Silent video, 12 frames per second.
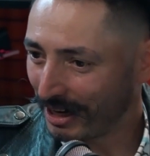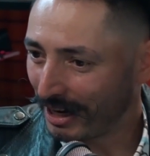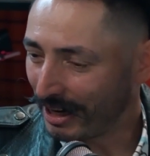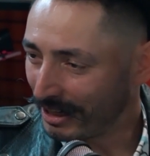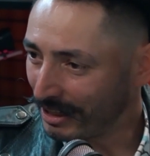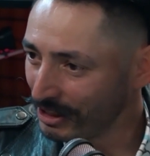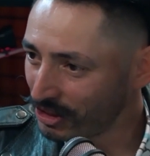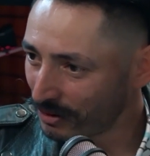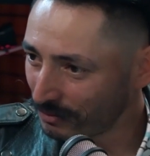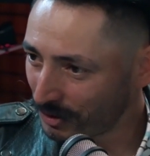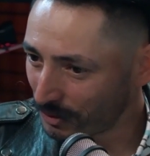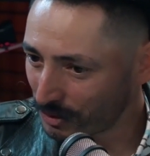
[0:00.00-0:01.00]
And each
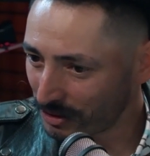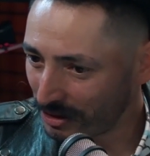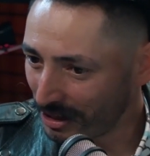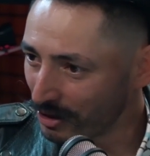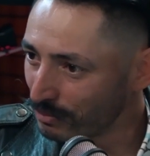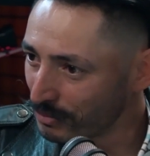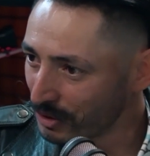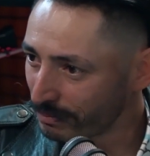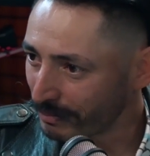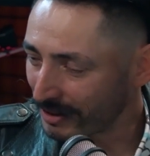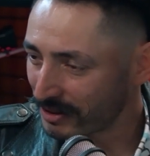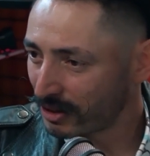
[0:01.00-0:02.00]
of those little
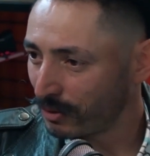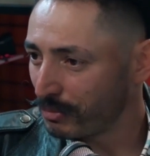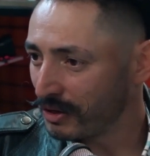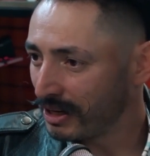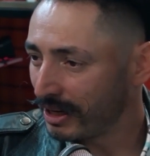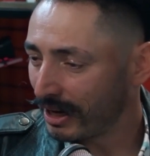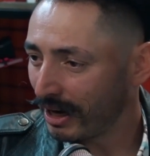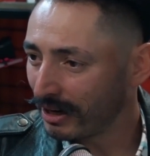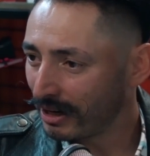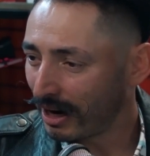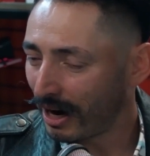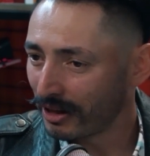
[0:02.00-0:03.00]
movements
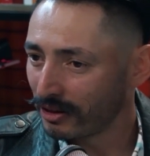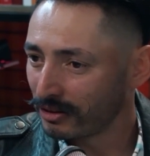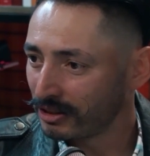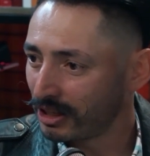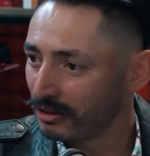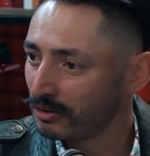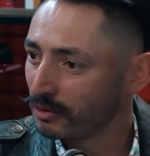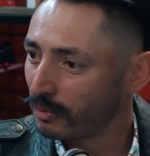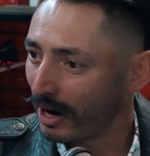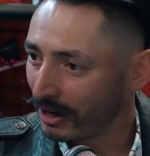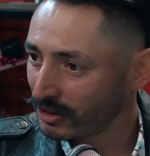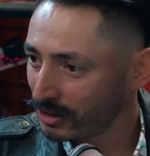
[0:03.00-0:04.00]
communicate either the
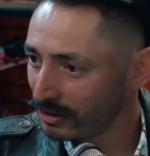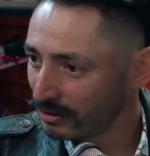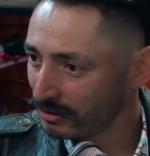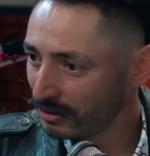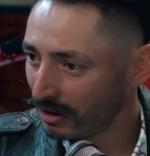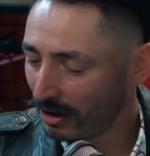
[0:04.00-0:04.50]
direction